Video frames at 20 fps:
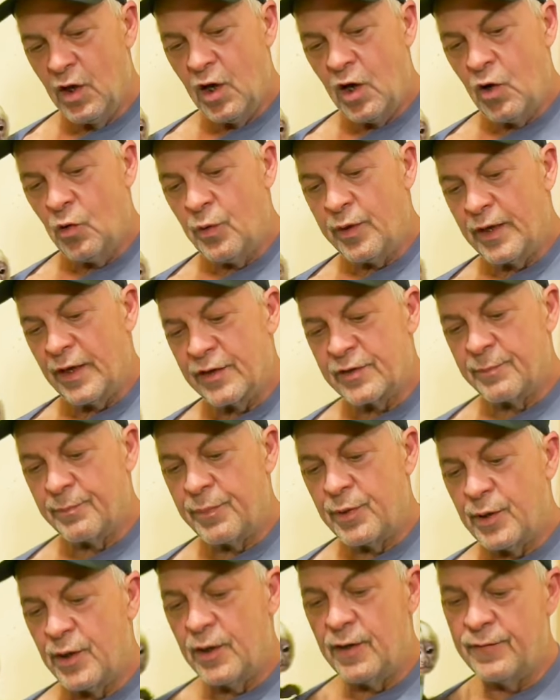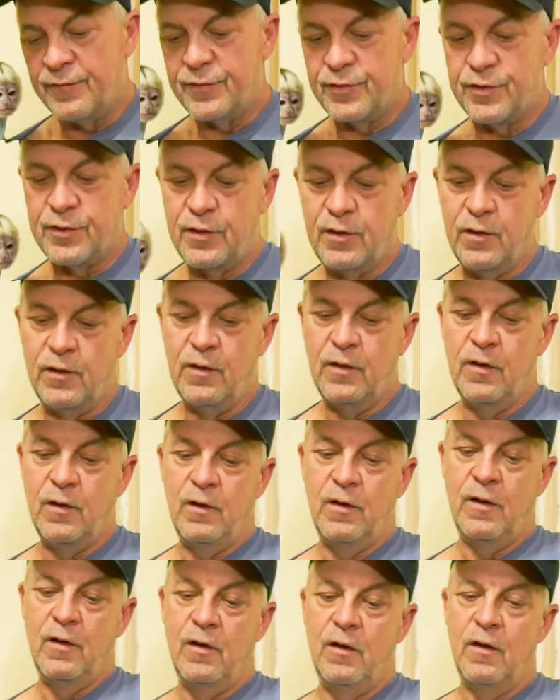Oh, we got some puffs.
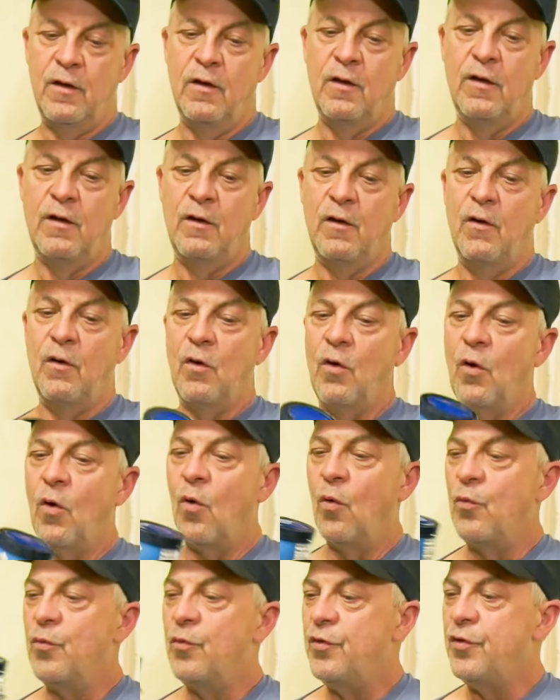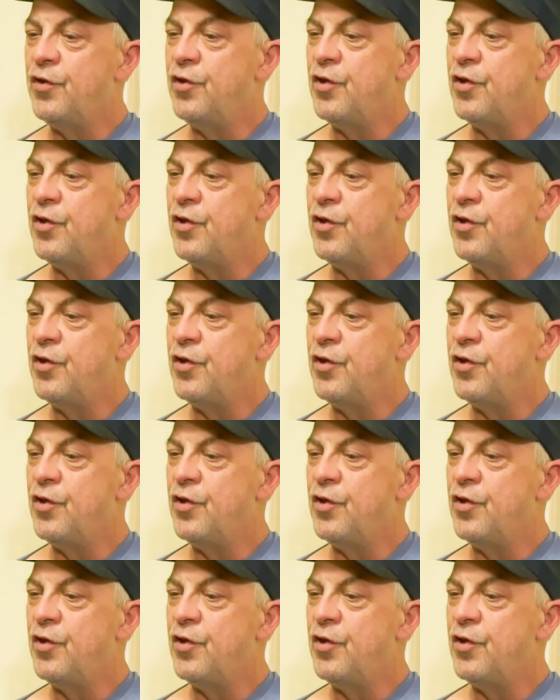Oh, boy.